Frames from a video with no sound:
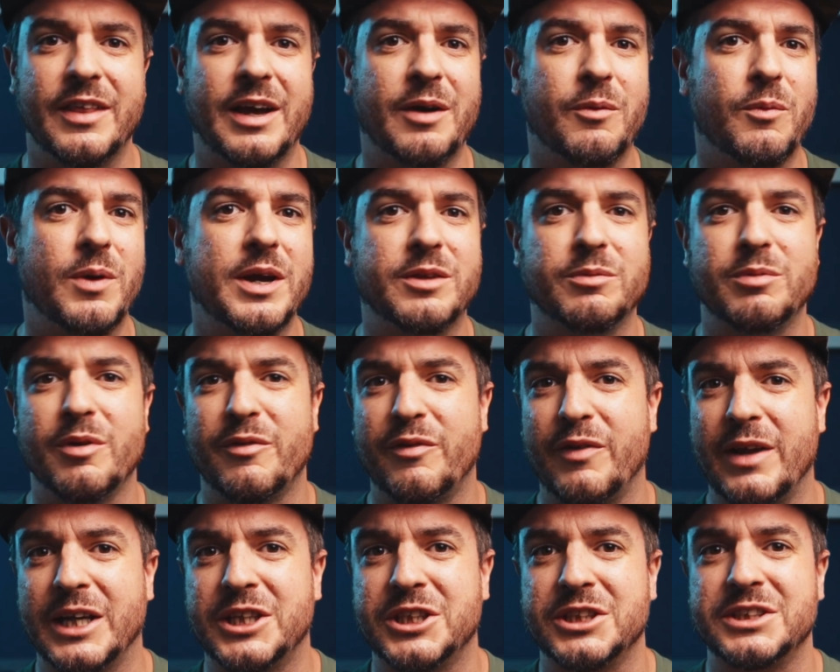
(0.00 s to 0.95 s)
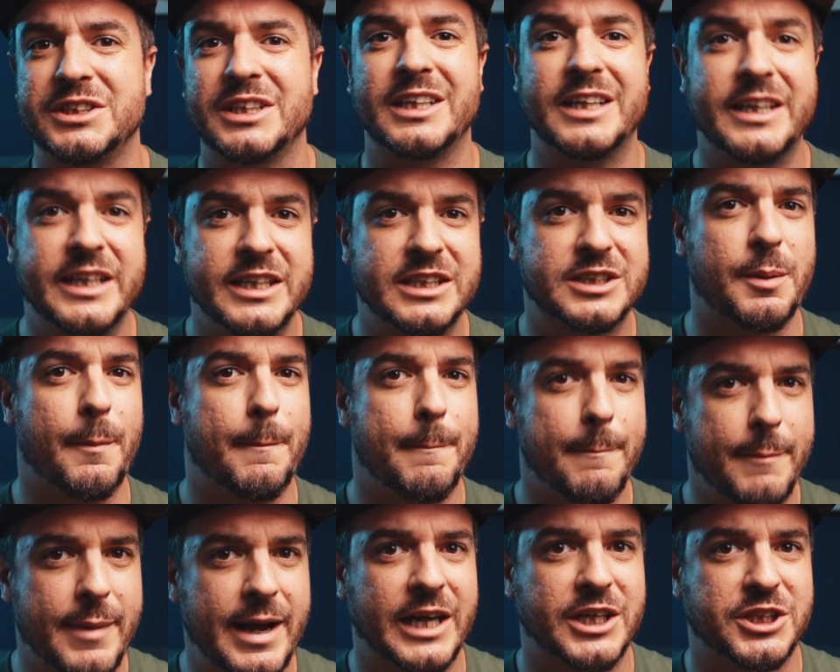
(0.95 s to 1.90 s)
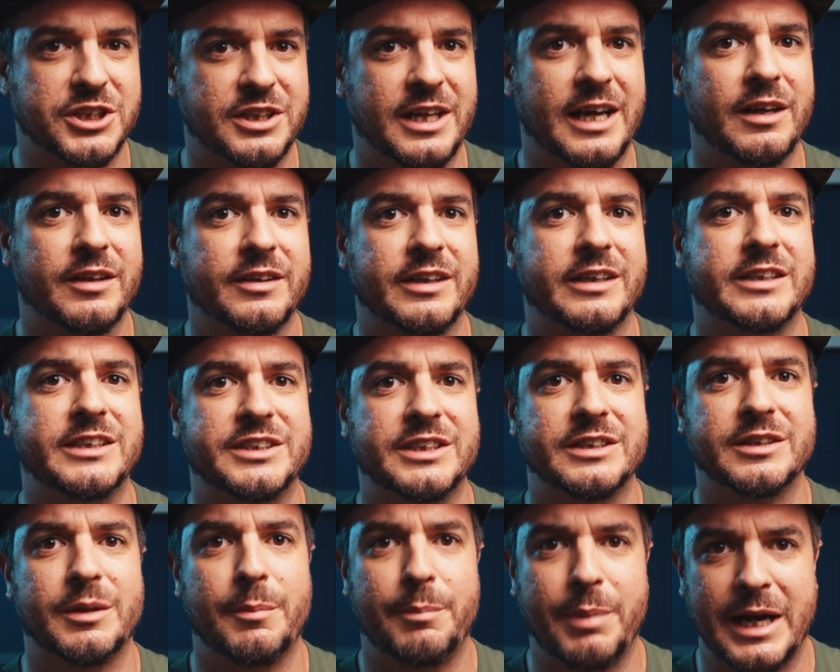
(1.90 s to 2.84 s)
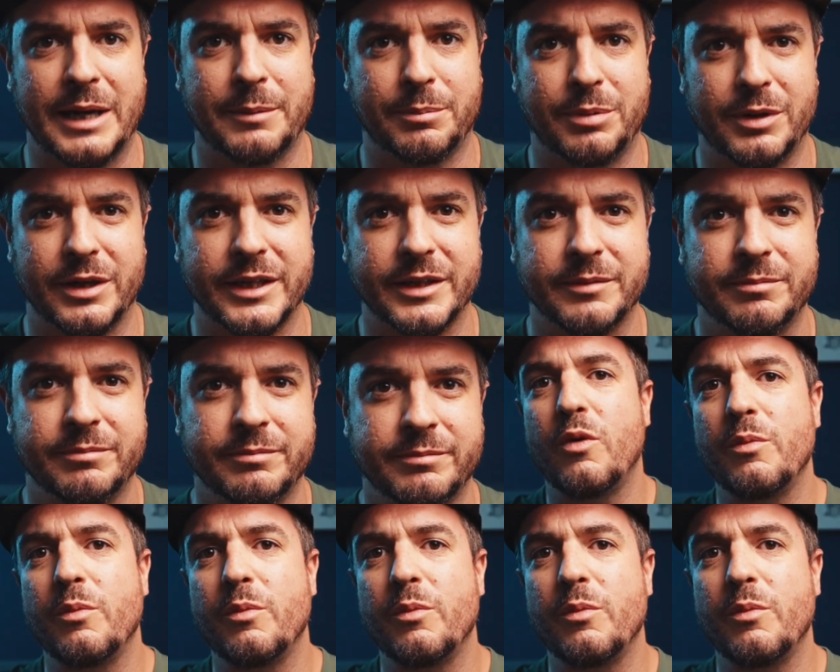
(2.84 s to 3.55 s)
That way the reflections at least match that that is in the backplate.